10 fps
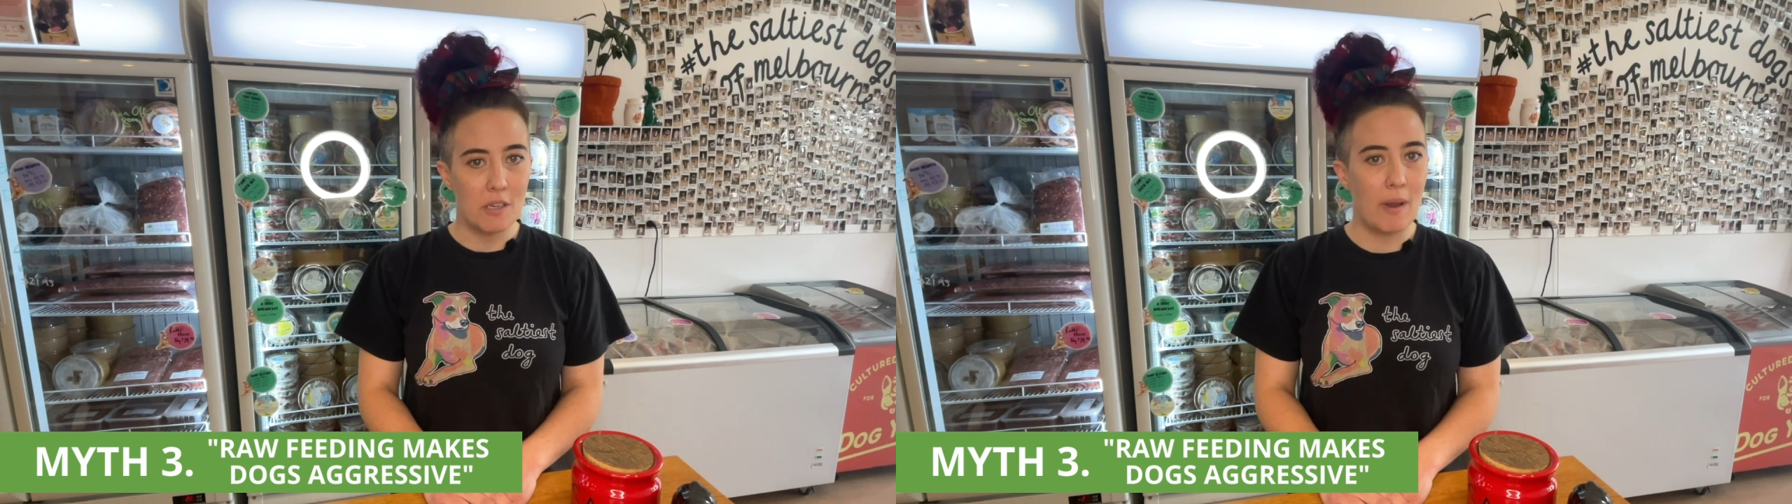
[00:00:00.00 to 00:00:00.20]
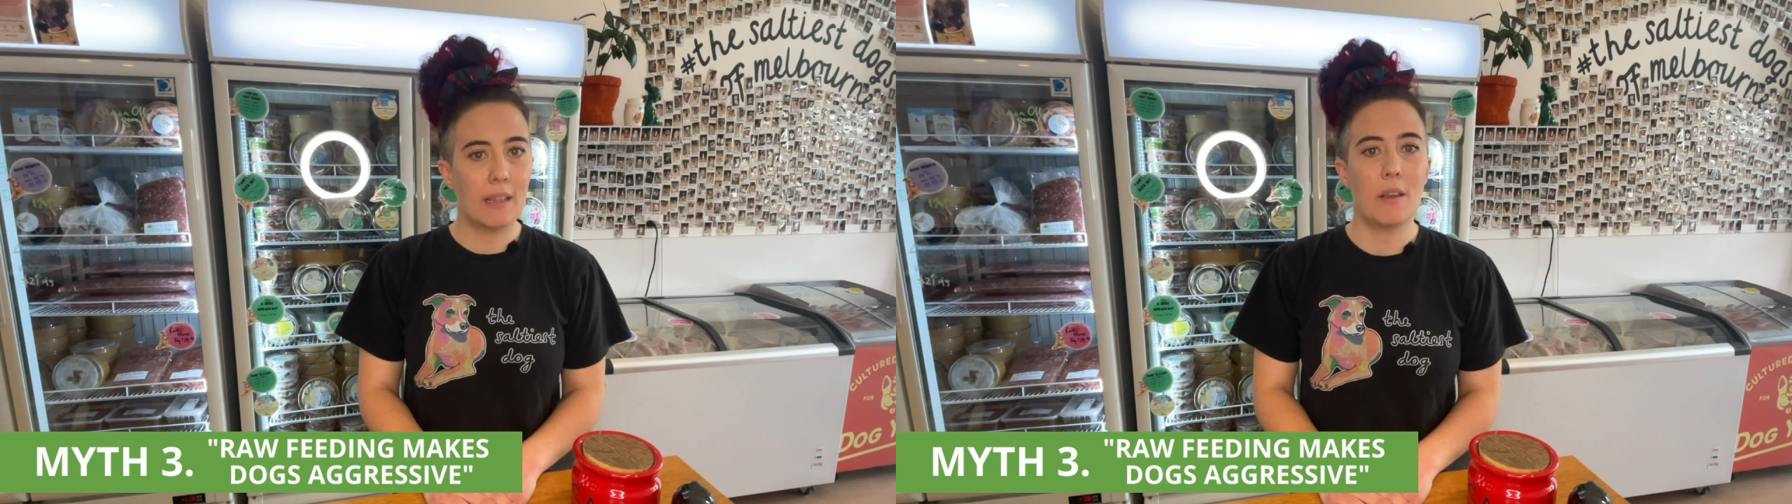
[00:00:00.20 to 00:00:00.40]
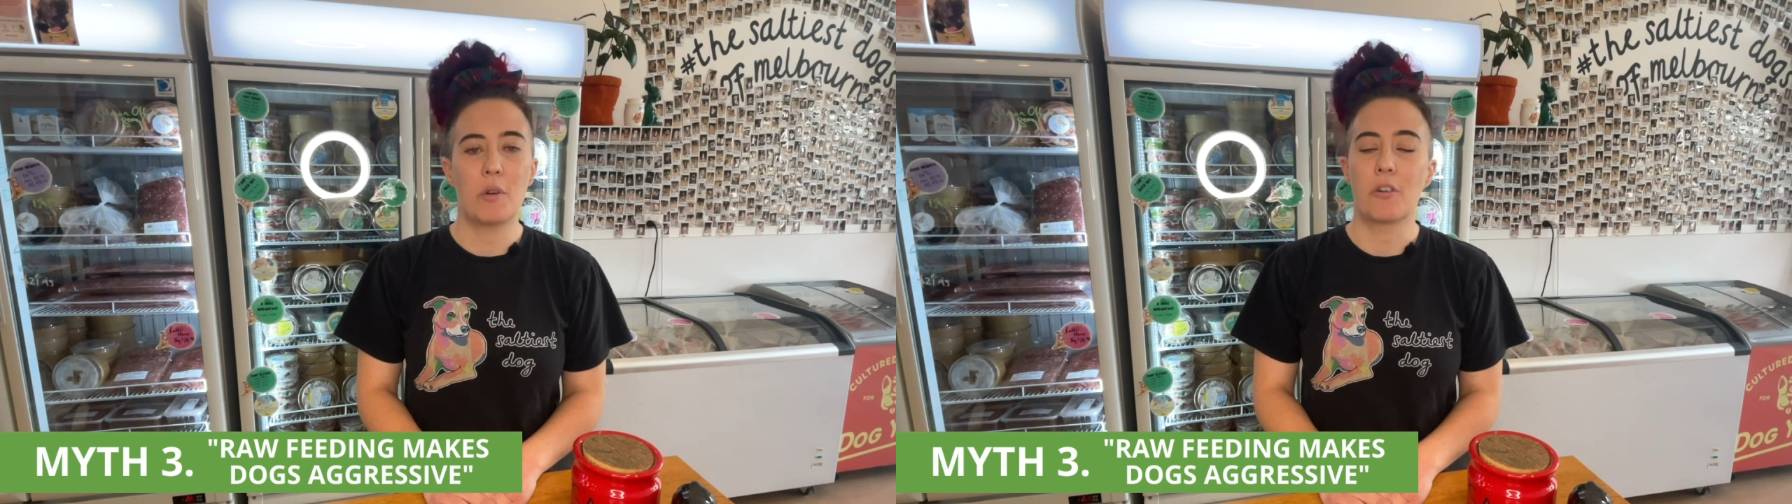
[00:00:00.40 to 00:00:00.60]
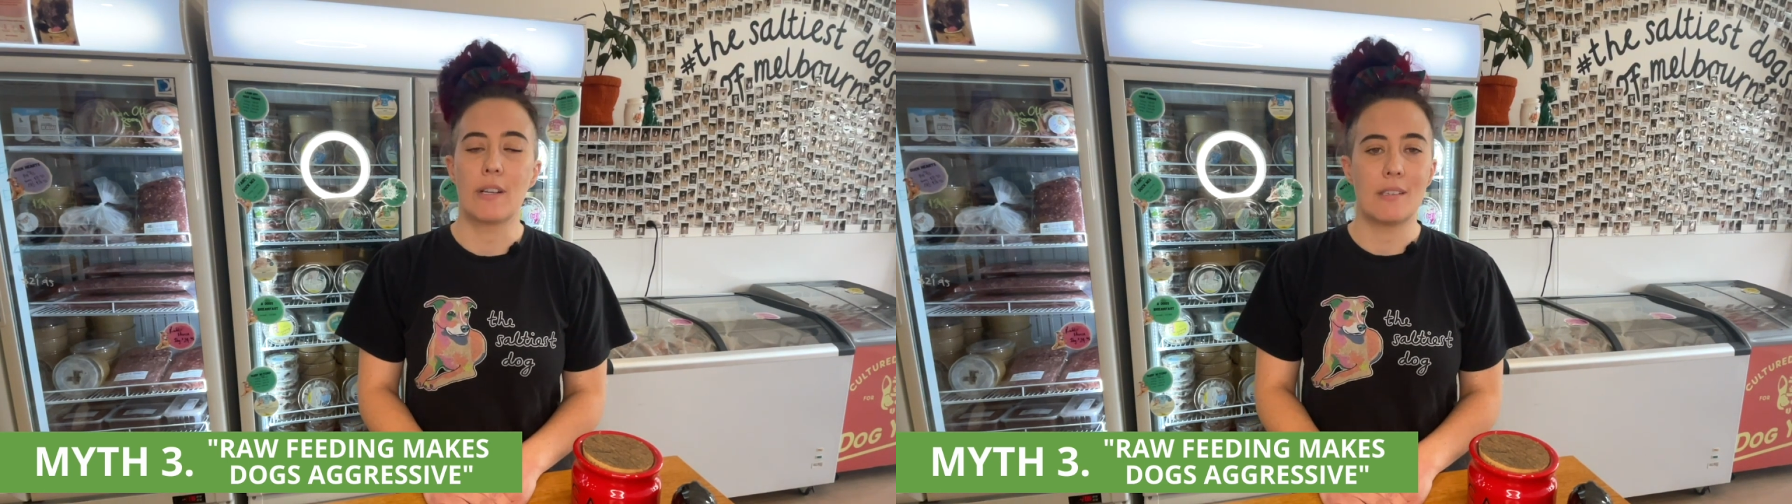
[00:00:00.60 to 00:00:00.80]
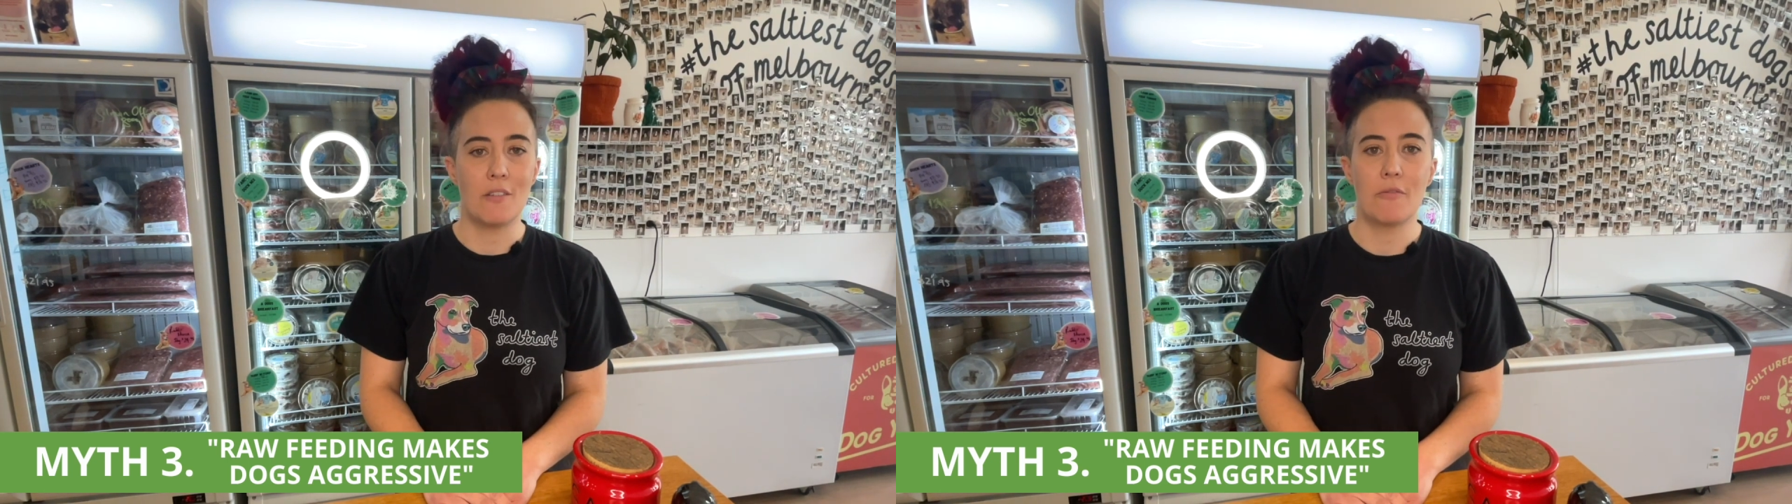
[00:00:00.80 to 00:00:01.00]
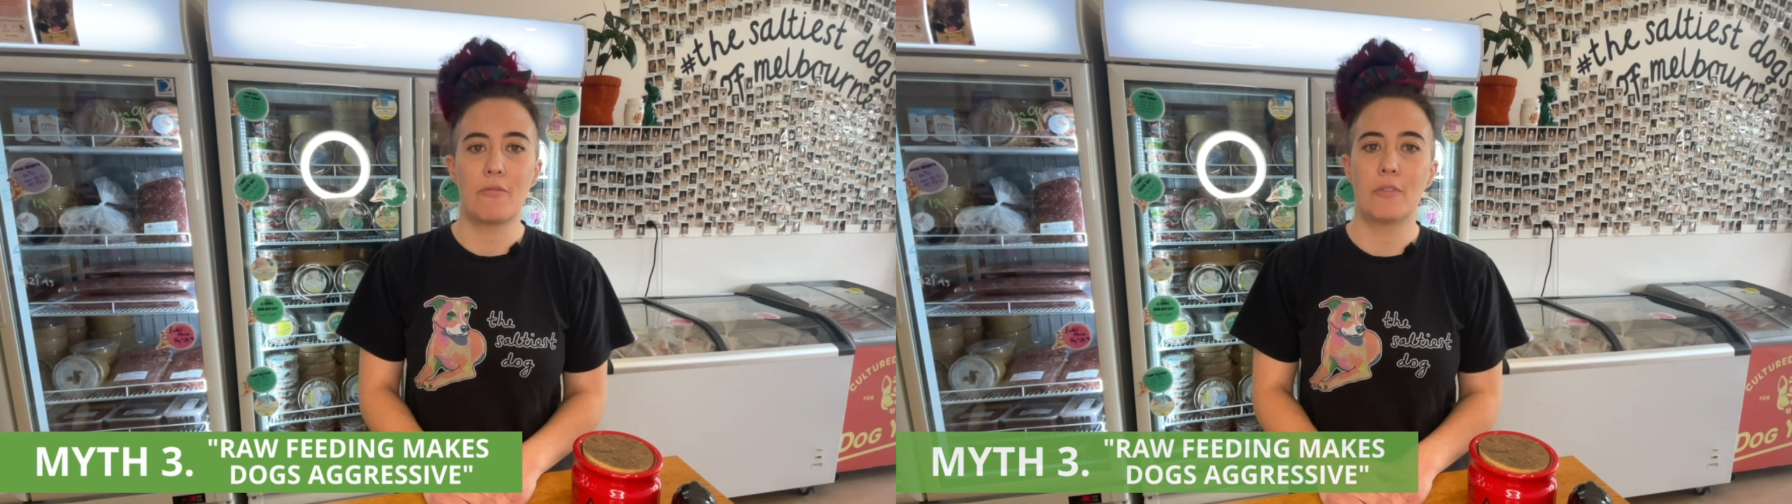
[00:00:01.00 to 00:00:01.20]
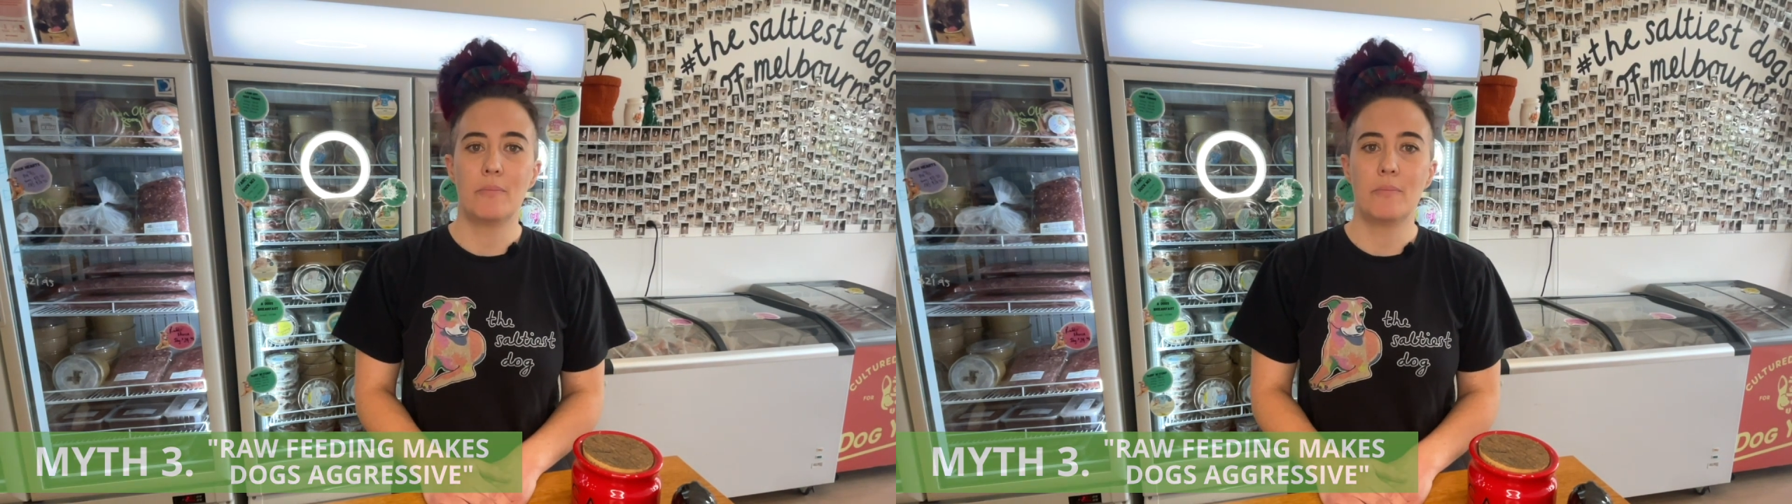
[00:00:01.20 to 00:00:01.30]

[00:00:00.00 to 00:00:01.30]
to make them aggressive.